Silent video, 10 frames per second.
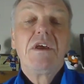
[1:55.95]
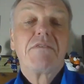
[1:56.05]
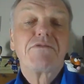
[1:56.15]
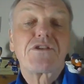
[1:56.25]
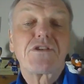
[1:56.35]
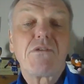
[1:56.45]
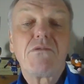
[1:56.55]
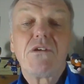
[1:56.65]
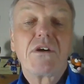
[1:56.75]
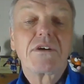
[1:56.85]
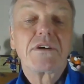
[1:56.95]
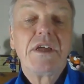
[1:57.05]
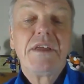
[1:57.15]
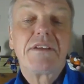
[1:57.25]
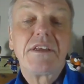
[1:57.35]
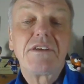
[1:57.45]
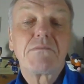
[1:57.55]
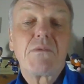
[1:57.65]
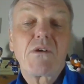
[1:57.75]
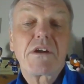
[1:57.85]
For so long, the diesel
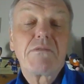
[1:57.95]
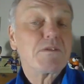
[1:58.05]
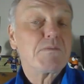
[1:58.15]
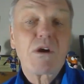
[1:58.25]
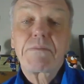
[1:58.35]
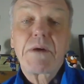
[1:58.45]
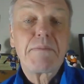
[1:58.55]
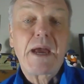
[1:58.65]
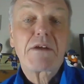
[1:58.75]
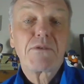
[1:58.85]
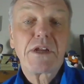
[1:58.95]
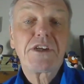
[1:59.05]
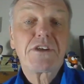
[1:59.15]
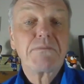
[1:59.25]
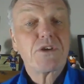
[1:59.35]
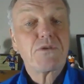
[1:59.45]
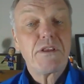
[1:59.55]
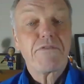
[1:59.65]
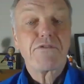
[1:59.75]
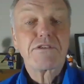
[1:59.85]
market was marked by backwardation between
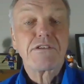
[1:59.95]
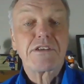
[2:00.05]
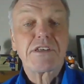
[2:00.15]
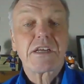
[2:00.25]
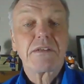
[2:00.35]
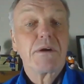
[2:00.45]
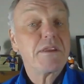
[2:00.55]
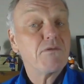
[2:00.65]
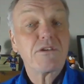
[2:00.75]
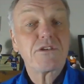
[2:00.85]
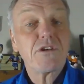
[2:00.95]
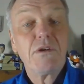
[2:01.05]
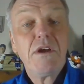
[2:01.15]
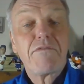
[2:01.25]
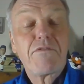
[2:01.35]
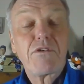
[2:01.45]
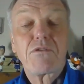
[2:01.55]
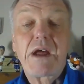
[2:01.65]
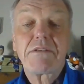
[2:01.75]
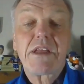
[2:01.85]
the first and second month and also
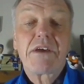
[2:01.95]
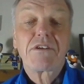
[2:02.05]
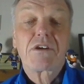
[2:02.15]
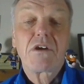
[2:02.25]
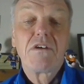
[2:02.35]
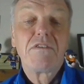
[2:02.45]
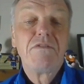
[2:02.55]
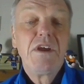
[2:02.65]
further out down the curve